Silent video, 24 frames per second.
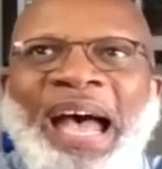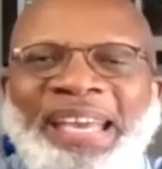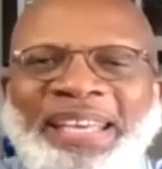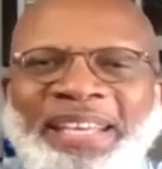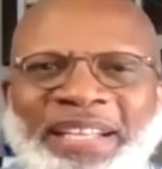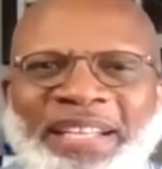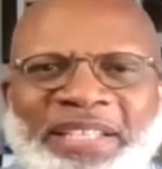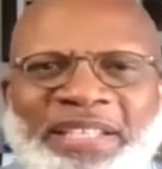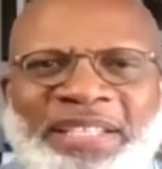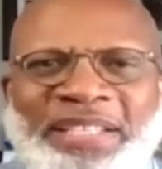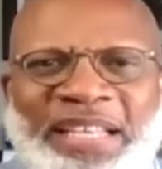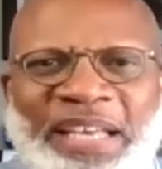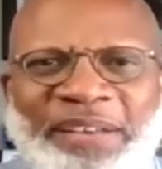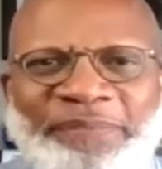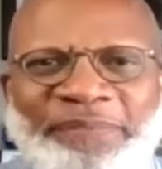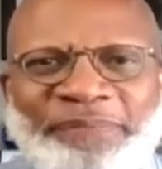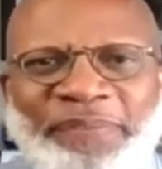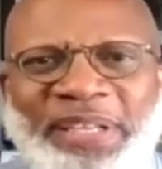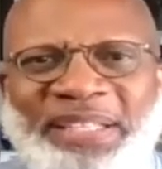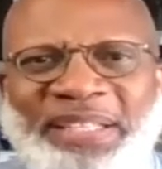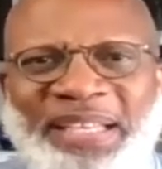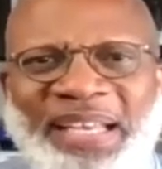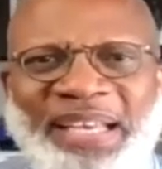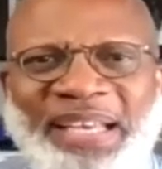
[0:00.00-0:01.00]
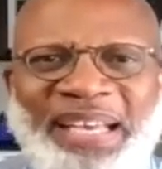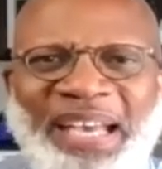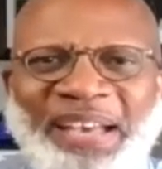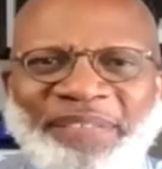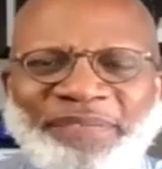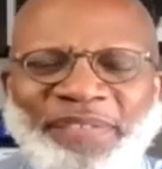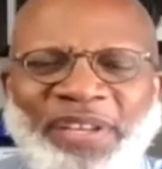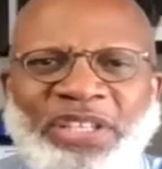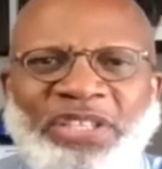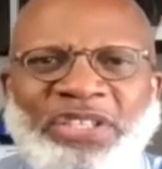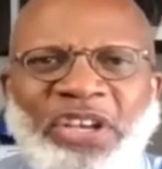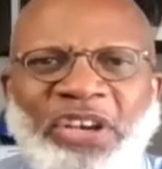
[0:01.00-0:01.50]
I can safely say,
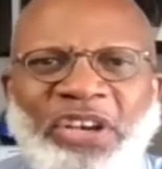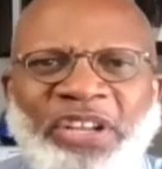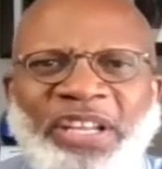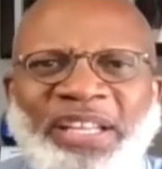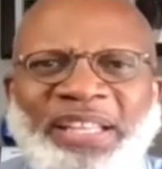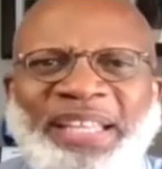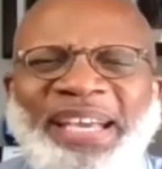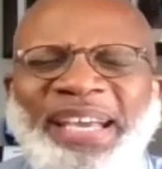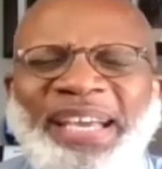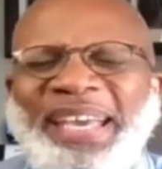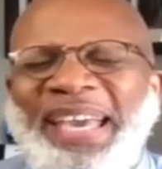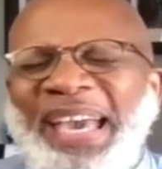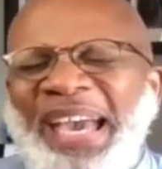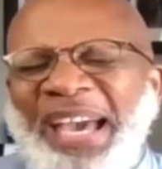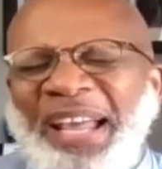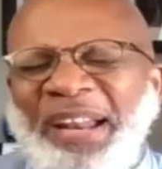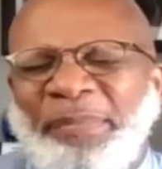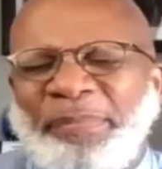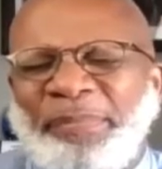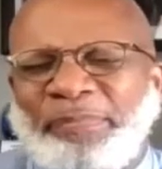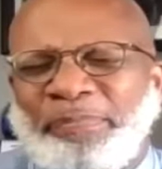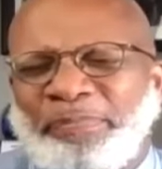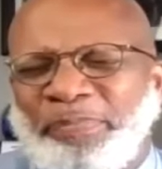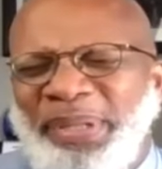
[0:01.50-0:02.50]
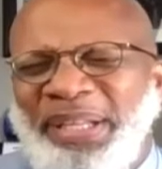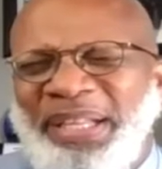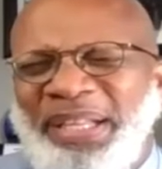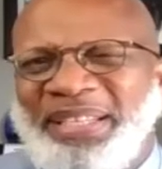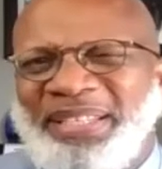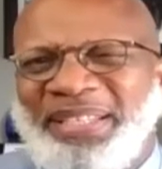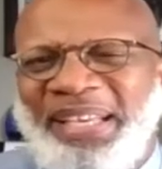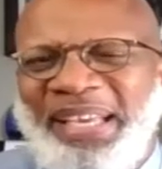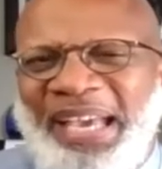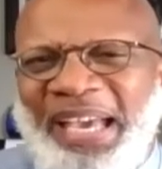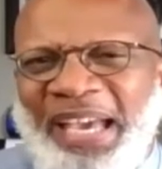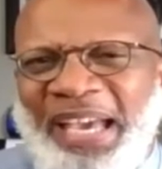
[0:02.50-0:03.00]
having taught at the academy,
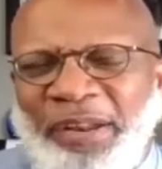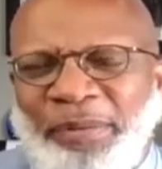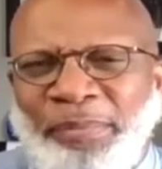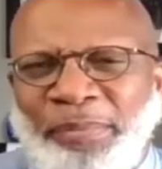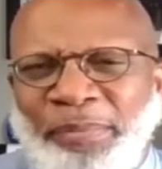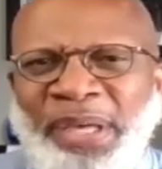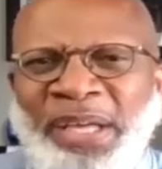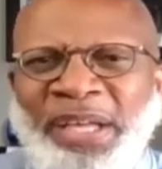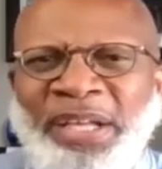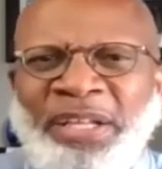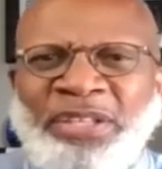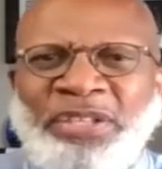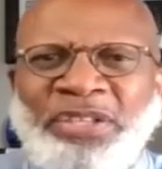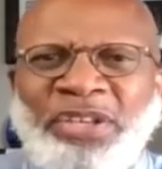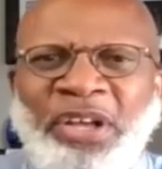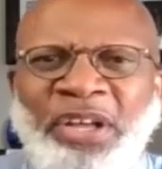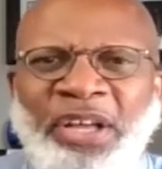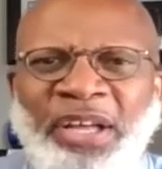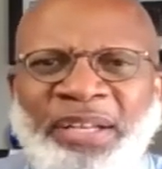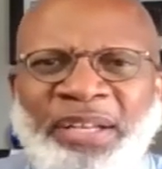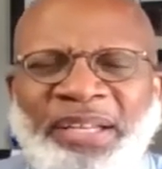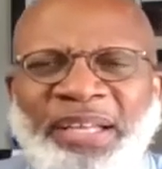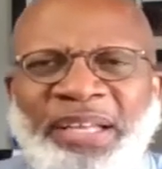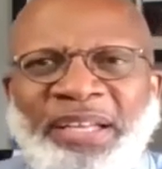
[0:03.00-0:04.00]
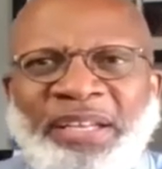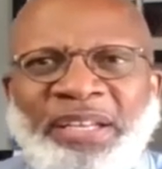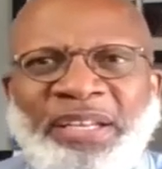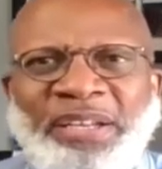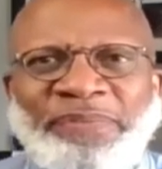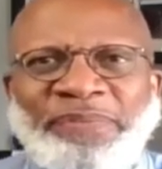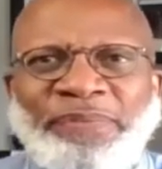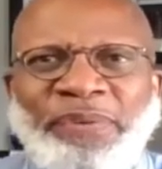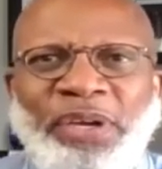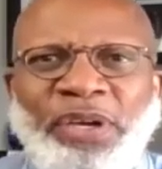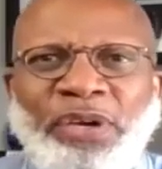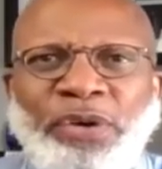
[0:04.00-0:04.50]
police academy, taught in
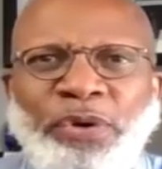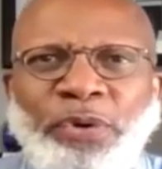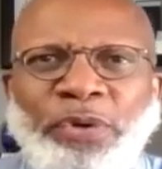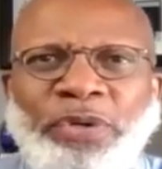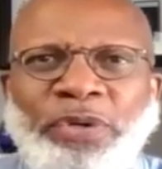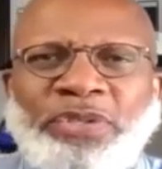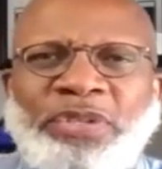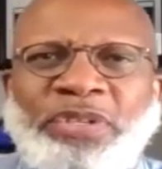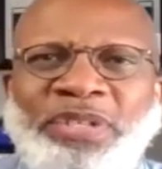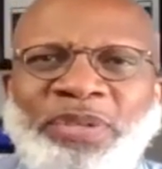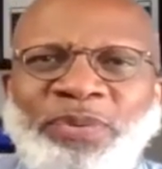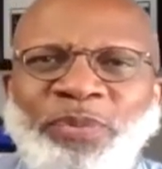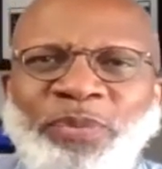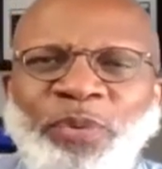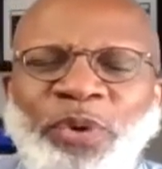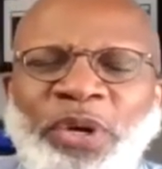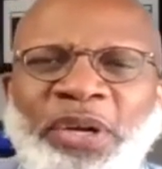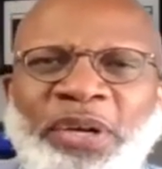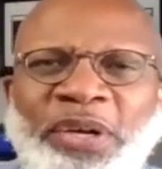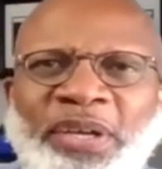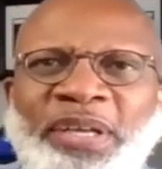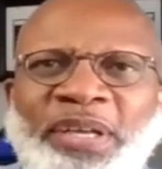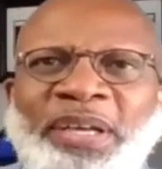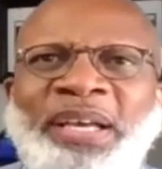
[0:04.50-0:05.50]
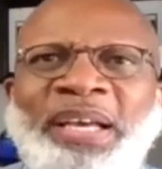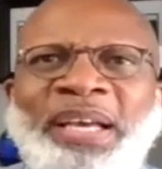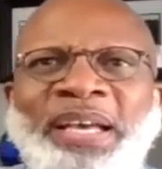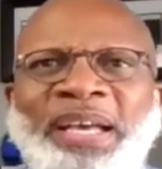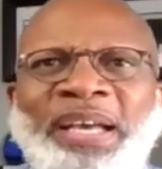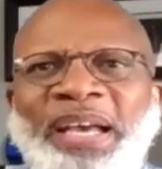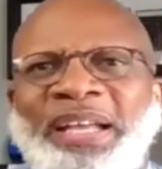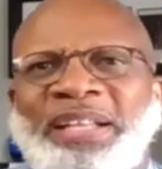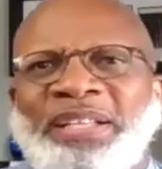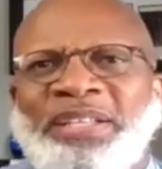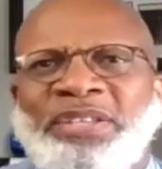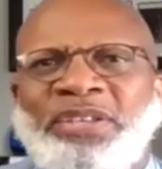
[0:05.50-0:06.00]
different courses and work,
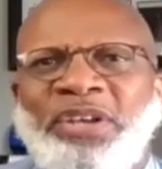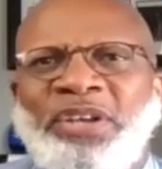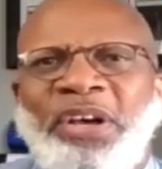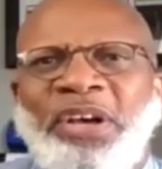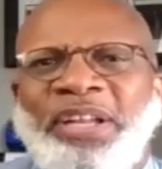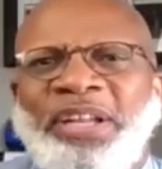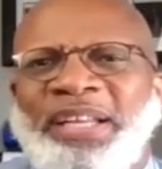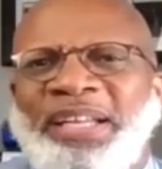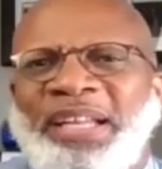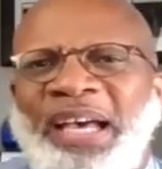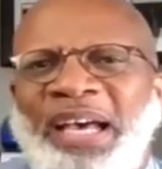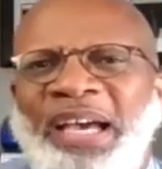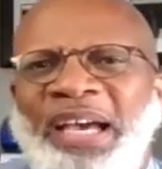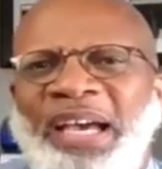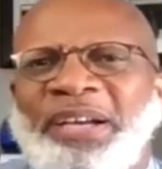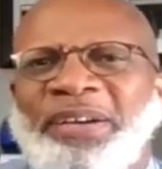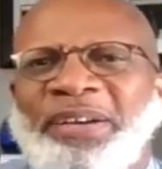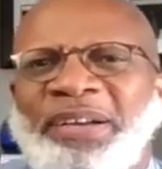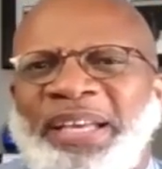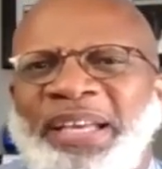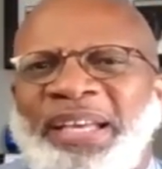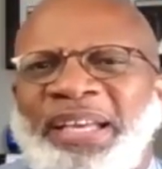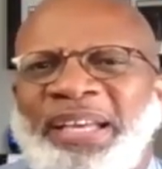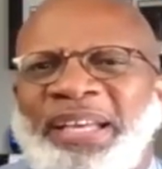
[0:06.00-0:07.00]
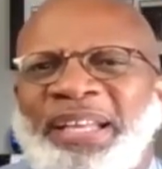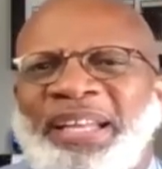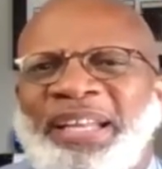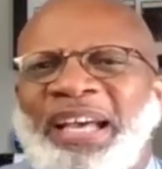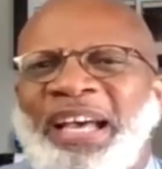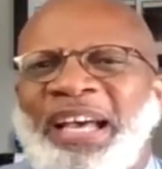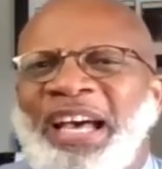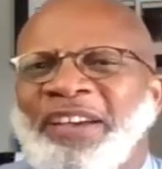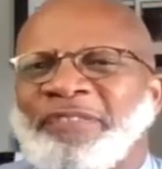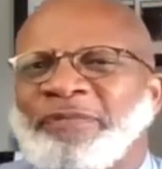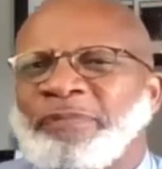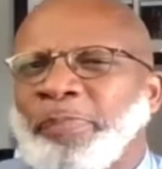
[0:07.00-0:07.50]
and taught in higher ed,
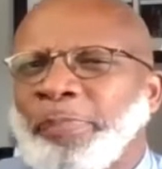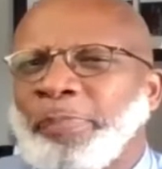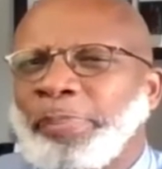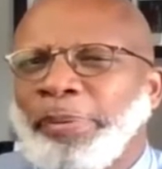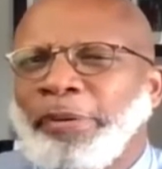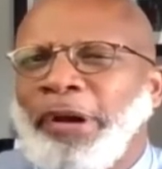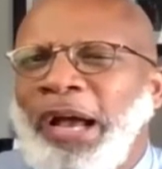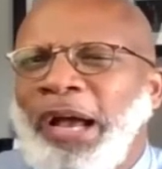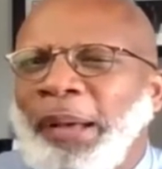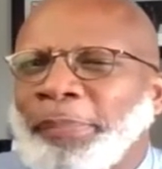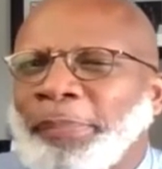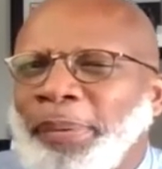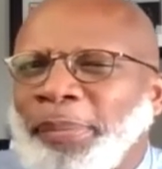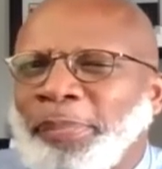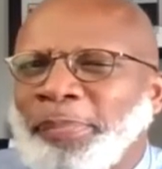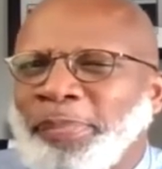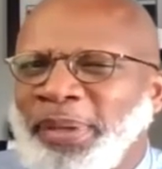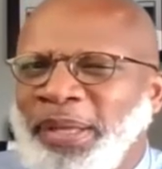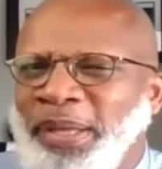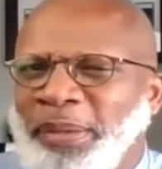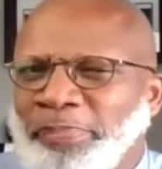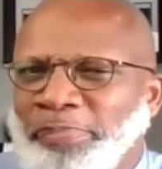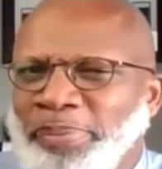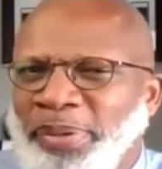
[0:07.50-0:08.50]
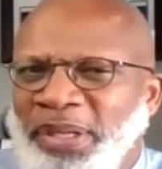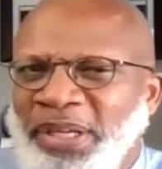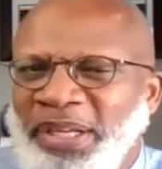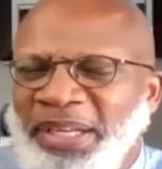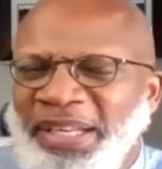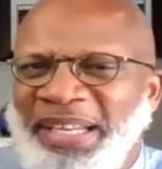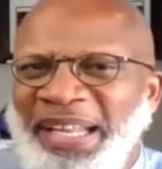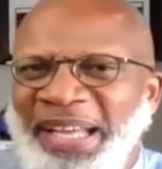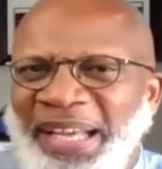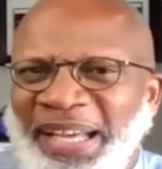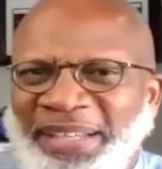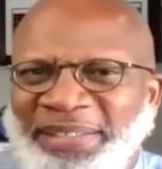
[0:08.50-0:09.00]
I probably
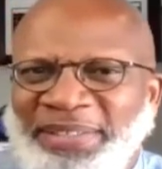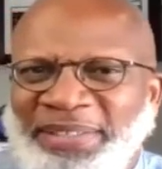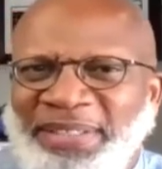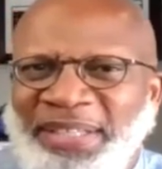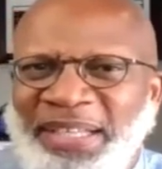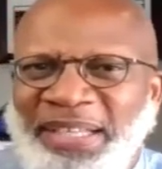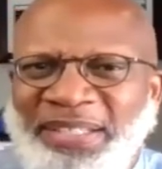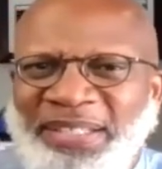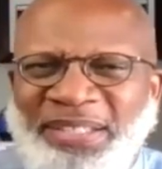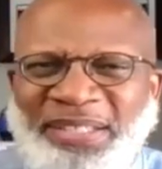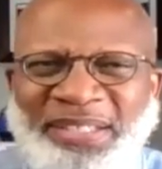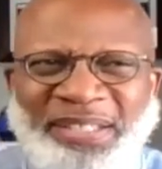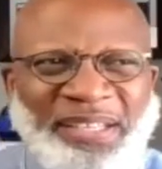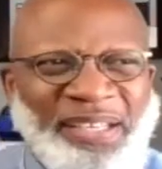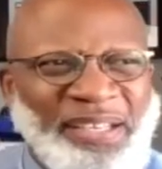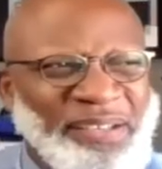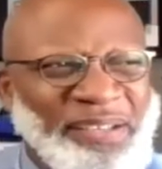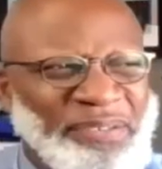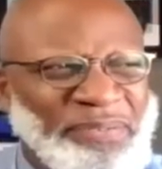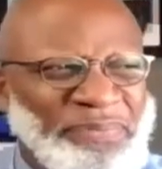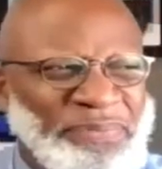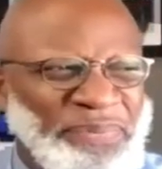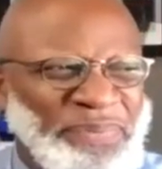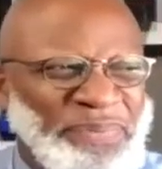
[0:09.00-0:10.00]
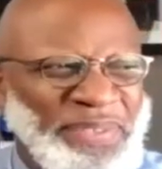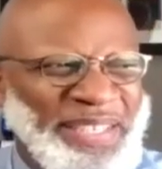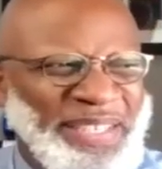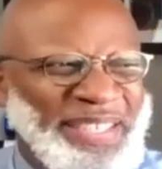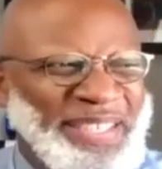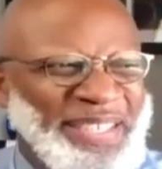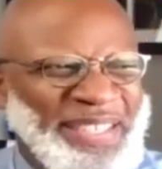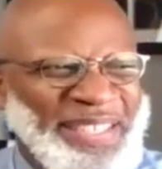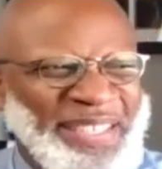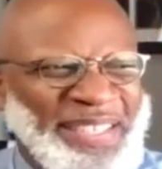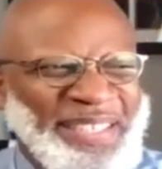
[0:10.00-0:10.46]
put an excess of